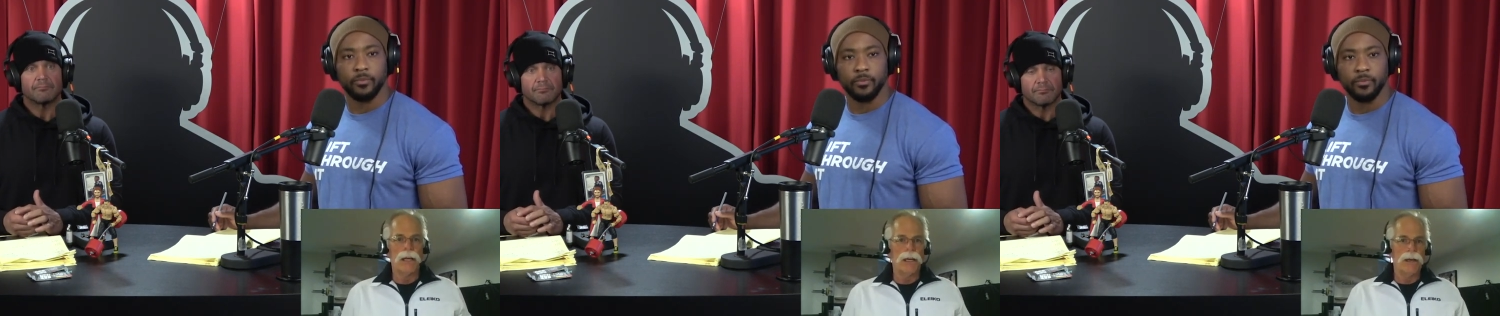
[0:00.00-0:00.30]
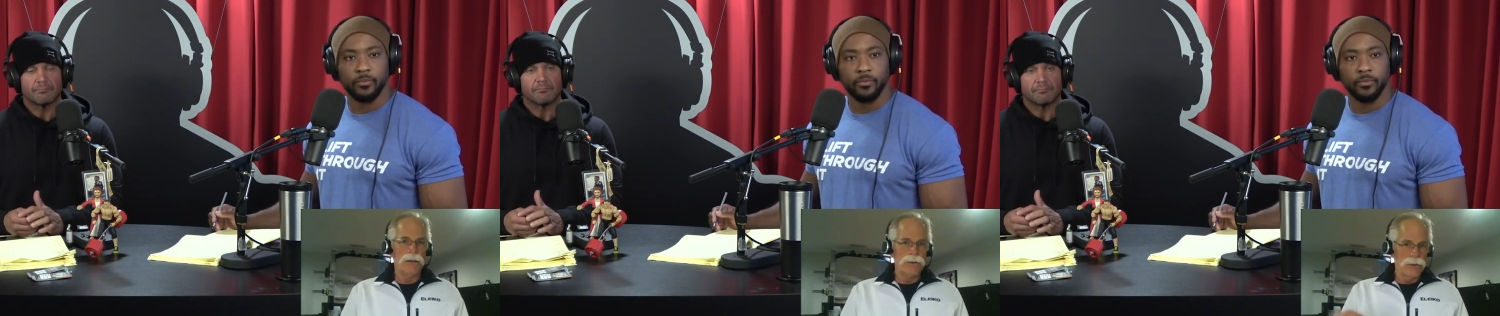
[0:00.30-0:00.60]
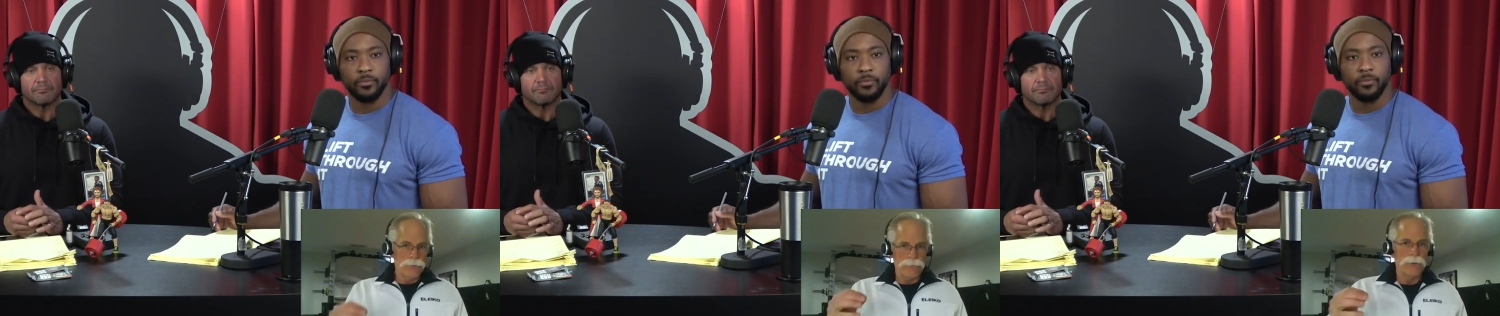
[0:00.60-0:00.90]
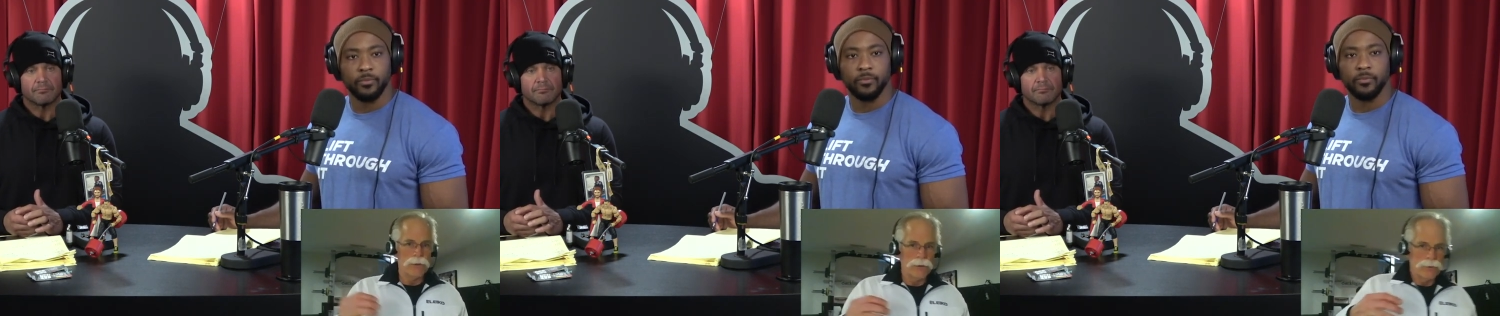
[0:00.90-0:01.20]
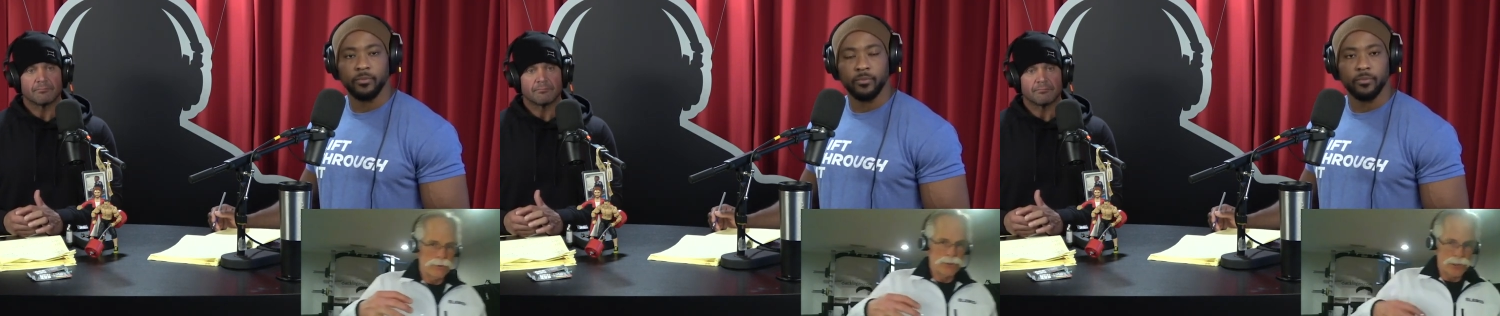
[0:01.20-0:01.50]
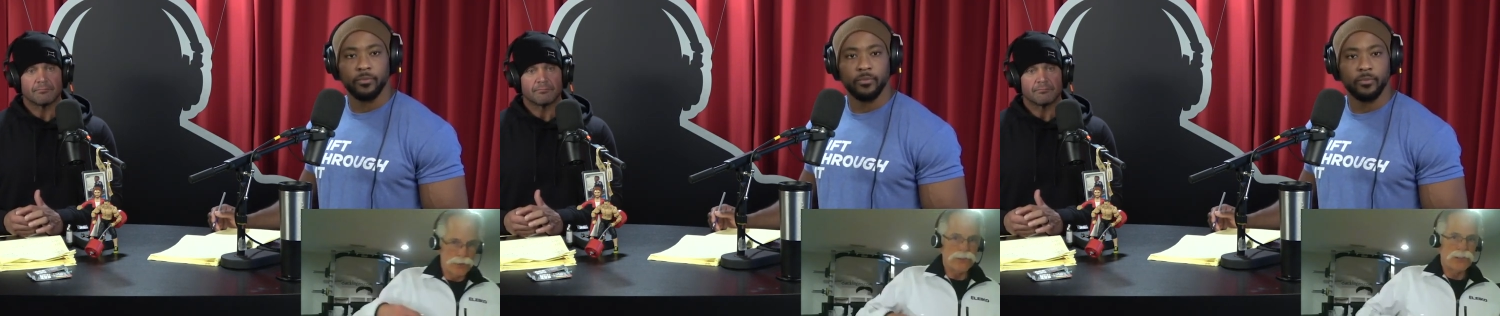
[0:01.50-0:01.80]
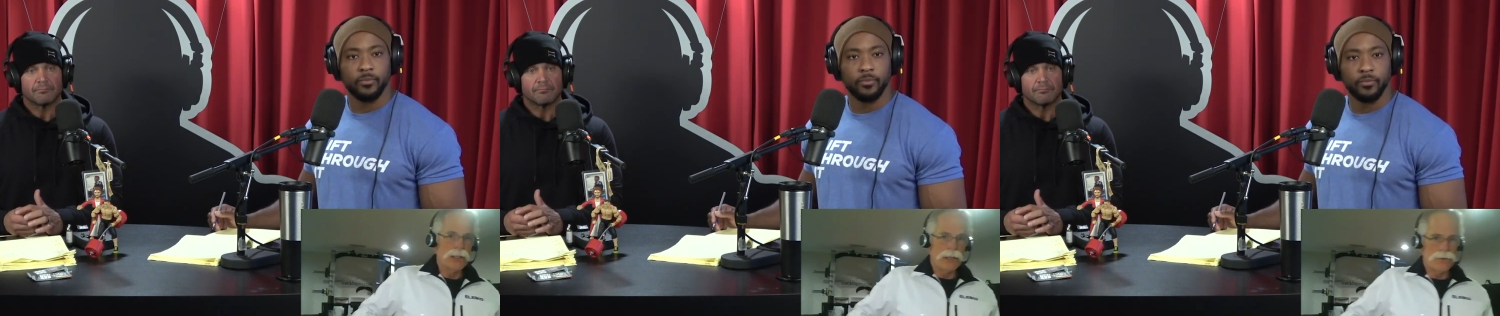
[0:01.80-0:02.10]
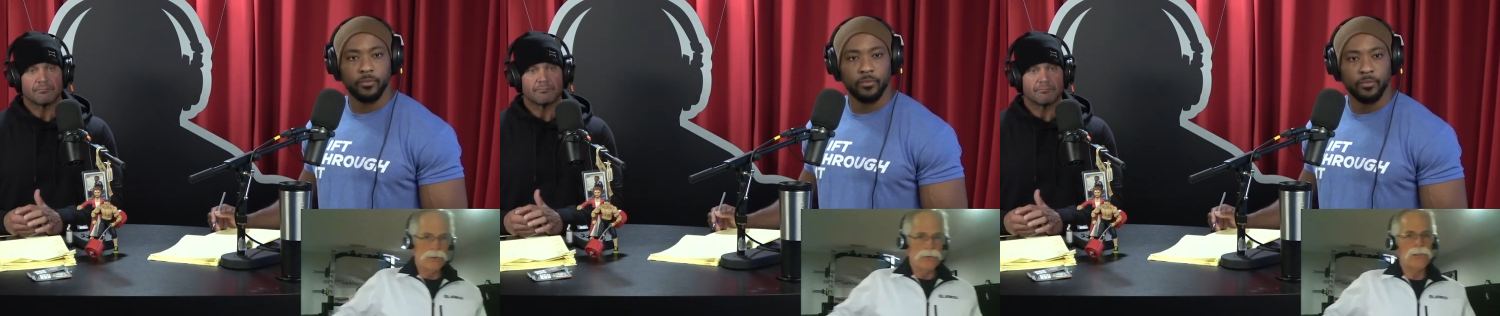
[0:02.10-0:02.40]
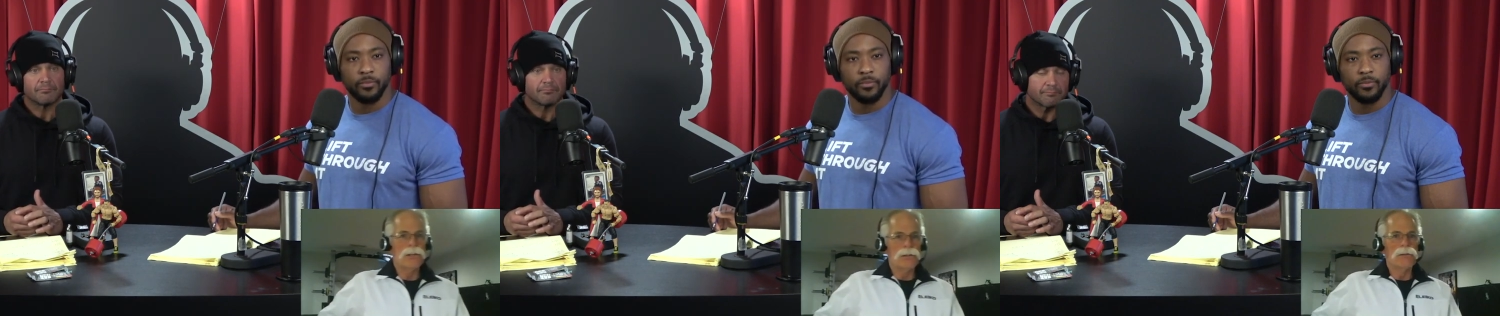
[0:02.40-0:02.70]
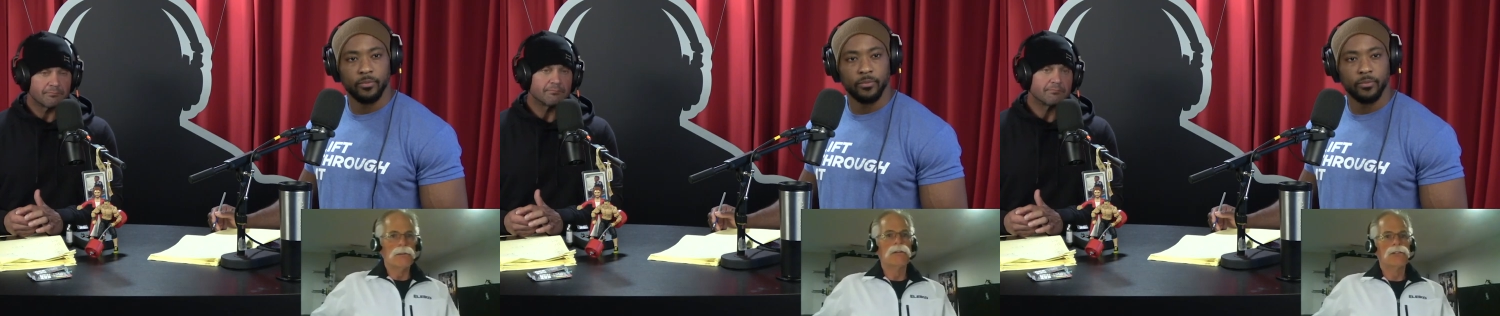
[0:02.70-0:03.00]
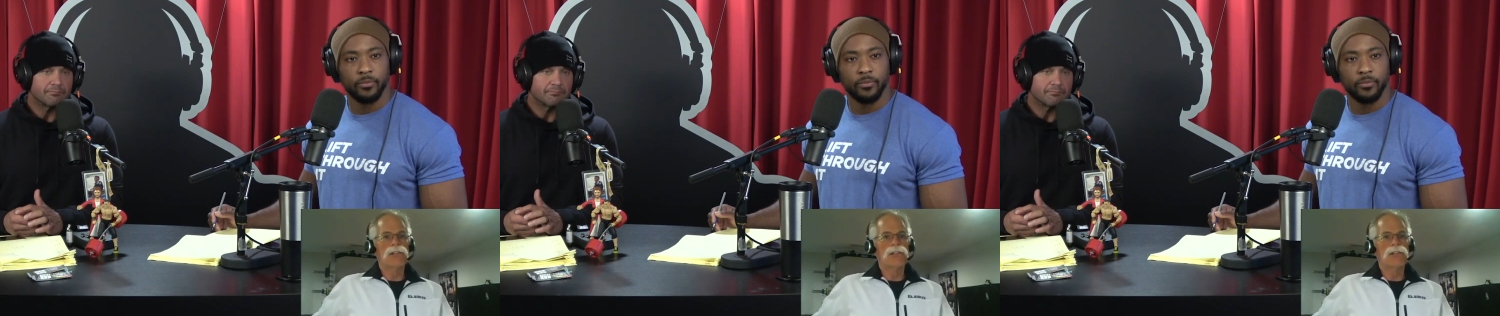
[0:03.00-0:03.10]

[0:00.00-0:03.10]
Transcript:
Speaker 1: and you're familiar with surface electrodes that you mm-hmm.